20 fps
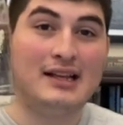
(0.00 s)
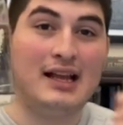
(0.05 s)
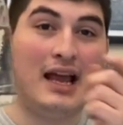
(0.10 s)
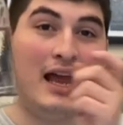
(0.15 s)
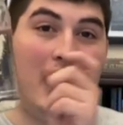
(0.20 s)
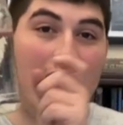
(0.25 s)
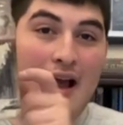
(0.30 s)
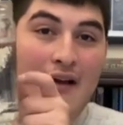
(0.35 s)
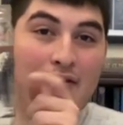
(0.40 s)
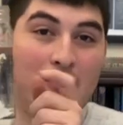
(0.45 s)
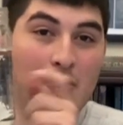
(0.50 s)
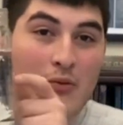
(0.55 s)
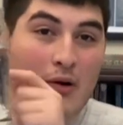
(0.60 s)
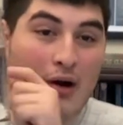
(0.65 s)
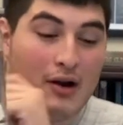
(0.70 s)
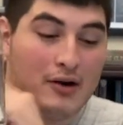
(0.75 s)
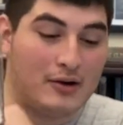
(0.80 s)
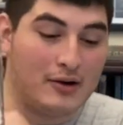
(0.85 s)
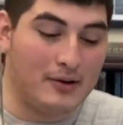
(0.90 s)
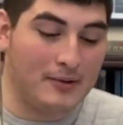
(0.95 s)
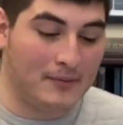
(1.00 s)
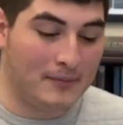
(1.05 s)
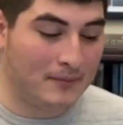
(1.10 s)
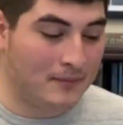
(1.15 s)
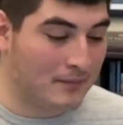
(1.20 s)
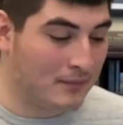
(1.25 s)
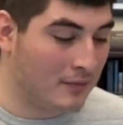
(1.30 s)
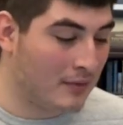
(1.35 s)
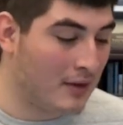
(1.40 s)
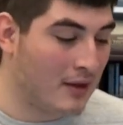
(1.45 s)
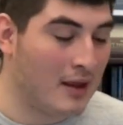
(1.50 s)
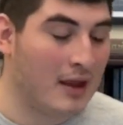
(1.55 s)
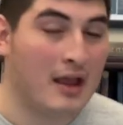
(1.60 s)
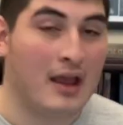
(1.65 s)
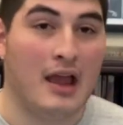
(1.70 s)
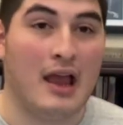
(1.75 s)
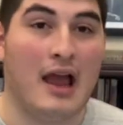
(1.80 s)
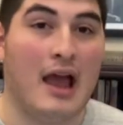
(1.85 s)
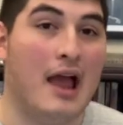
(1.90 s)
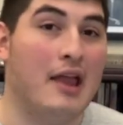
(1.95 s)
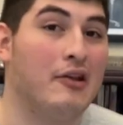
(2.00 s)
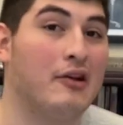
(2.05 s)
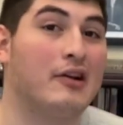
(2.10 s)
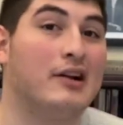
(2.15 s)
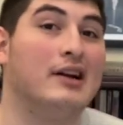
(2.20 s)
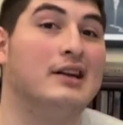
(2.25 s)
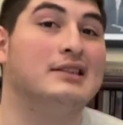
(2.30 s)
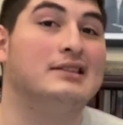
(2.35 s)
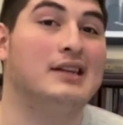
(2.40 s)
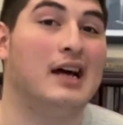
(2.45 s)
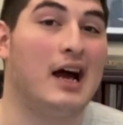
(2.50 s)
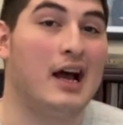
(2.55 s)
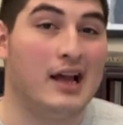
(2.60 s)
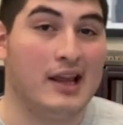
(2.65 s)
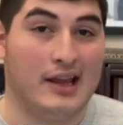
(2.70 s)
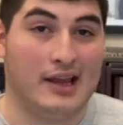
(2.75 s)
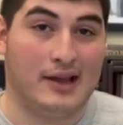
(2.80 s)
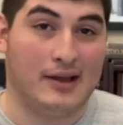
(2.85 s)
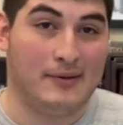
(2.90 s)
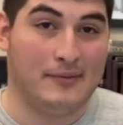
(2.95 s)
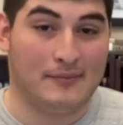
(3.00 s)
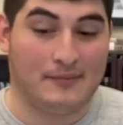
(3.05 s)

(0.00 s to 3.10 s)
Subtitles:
have your water and you're gonna dye it.